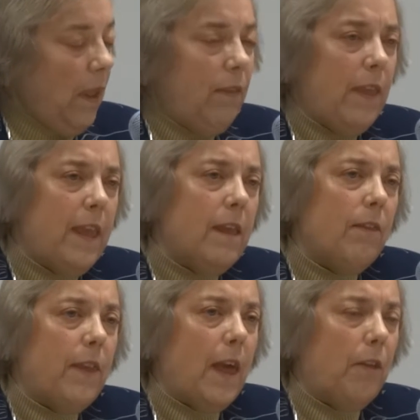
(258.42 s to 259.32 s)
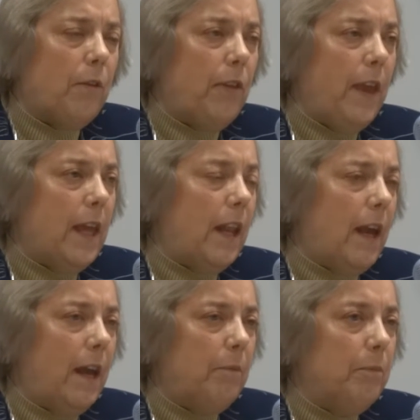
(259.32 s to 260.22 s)
The other thing,
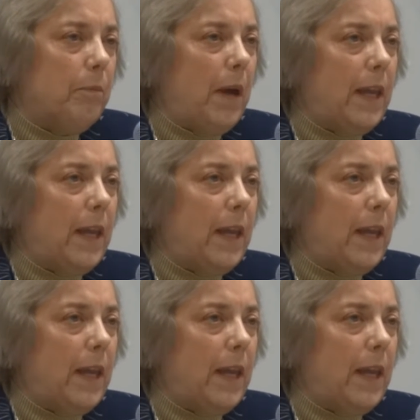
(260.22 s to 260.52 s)
I